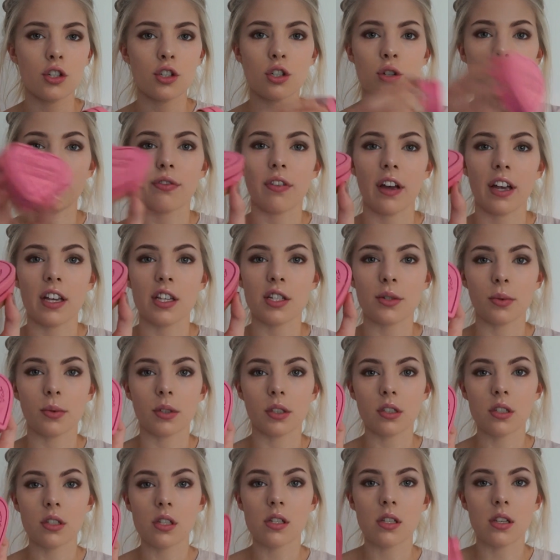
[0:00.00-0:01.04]
Too Faced
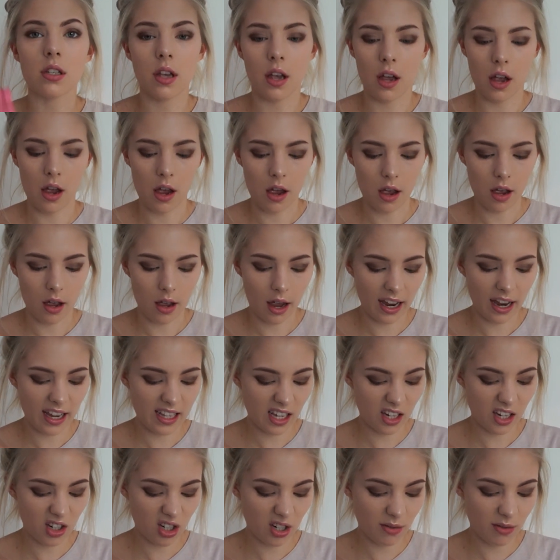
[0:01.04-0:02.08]
ones. It's
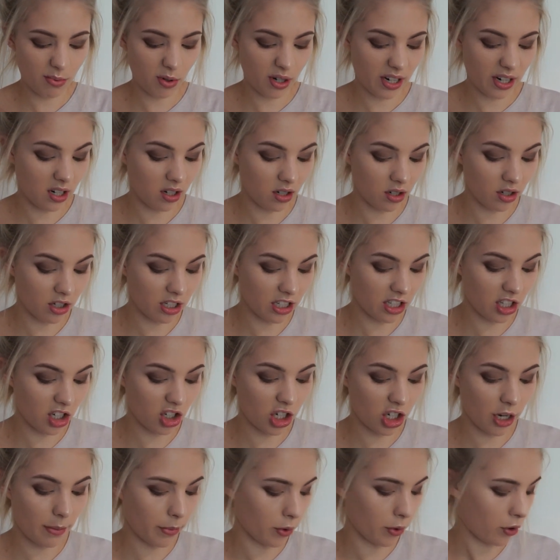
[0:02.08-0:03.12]
actually pretty good. It's a
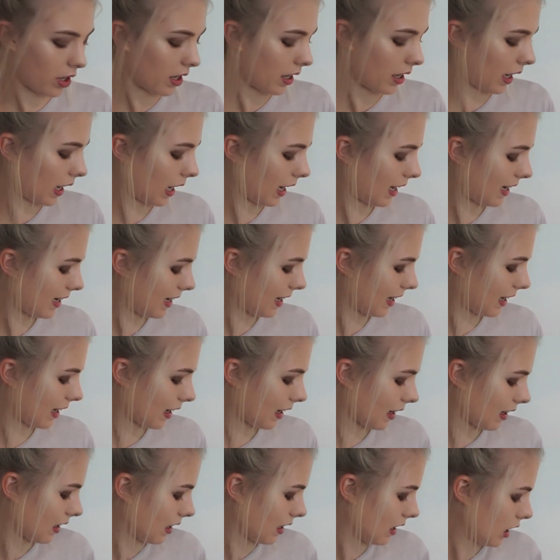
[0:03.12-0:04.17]
shimmery. I like
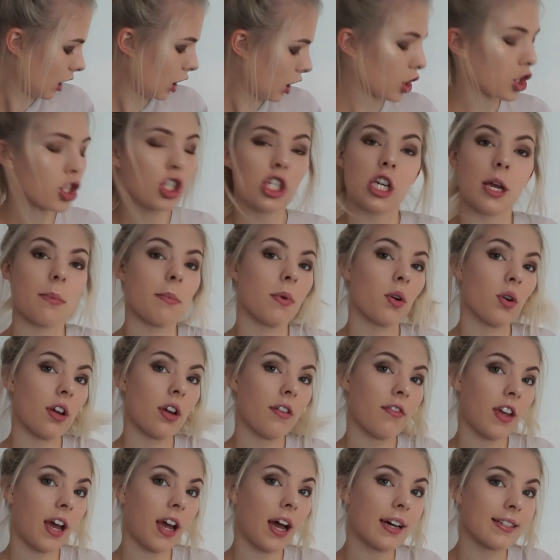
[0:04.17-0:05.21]
a shimmer
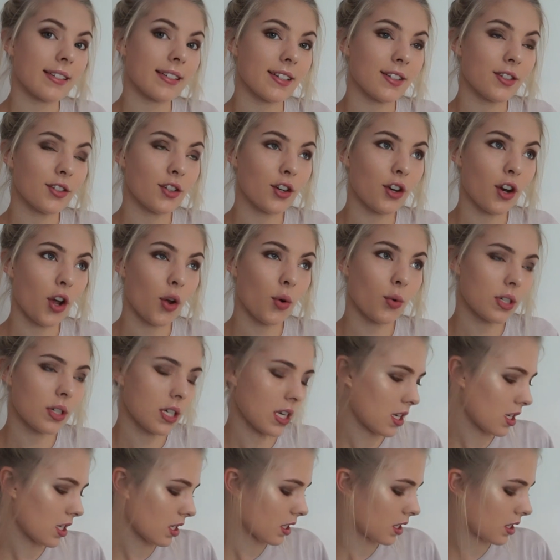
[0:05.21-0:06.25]
if you hadn't
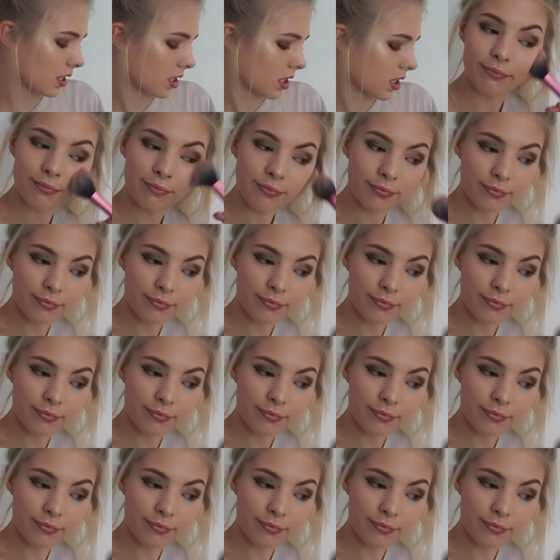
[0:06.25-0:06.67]
noticed.